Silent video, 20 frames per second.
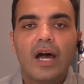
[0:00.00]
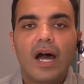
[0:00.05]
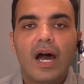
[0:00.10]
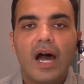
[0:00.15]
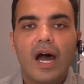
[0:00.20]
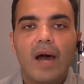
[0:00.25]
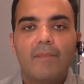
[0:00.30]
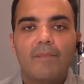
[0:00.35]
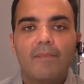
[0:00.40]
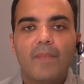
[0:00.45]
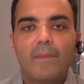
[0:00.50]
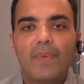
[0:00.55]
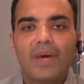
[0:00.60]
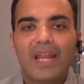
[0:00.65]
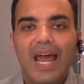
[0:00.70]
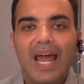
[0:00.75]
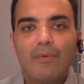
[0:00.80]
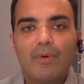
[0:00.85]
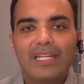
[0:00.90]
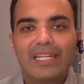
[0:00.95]

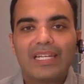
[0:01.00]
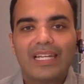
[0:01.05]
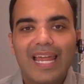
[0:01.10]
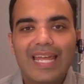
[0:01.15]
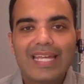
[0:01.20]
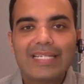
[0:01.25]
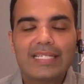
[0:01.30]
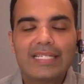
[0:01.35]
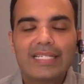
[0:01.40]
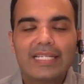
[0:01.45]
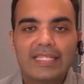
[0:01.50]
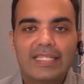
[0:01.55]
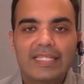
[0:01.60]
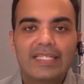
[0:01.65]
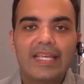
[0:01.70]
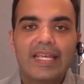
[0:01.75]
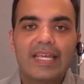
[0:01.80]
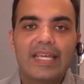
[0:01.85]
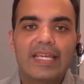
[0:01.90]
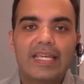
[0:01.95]
but I would like to
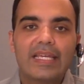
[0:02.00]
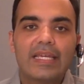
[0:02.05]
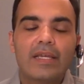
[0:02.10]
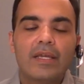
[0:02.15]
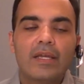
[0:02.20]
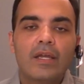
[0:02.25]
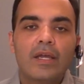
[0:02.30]
see